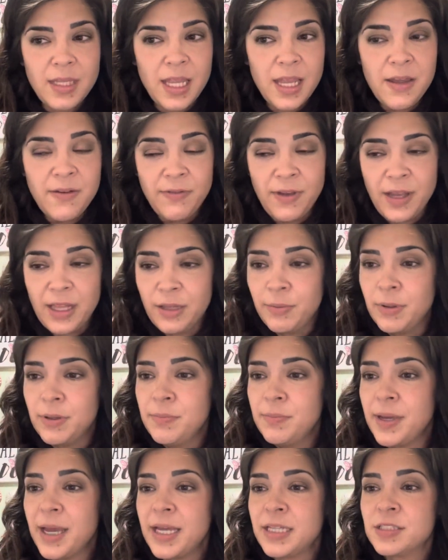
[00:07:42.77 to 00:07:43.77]
Available in
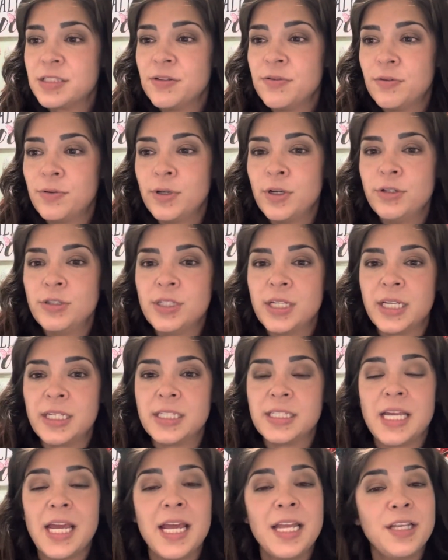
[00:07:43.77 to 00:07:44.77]
packs of 3 or
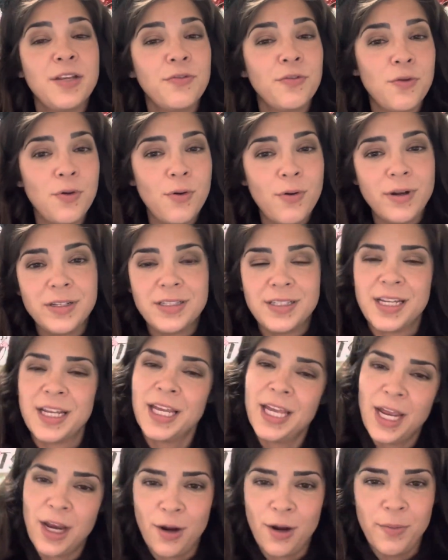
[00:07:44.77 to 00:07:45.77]
6. And of course,
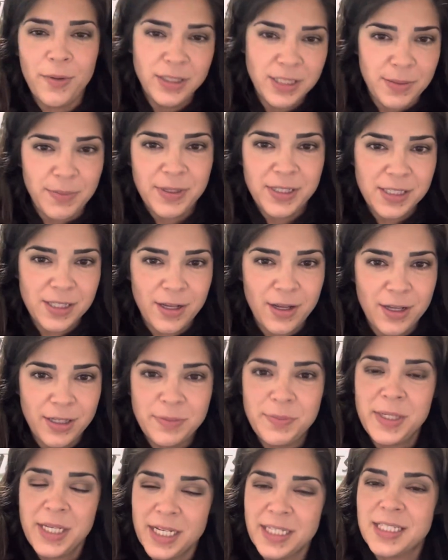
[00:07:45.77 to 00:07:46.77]
caramel dipping sauce,
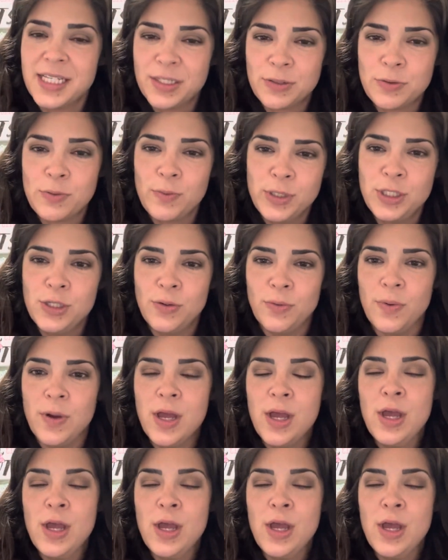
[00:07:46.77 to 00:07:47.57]
because that's what we do.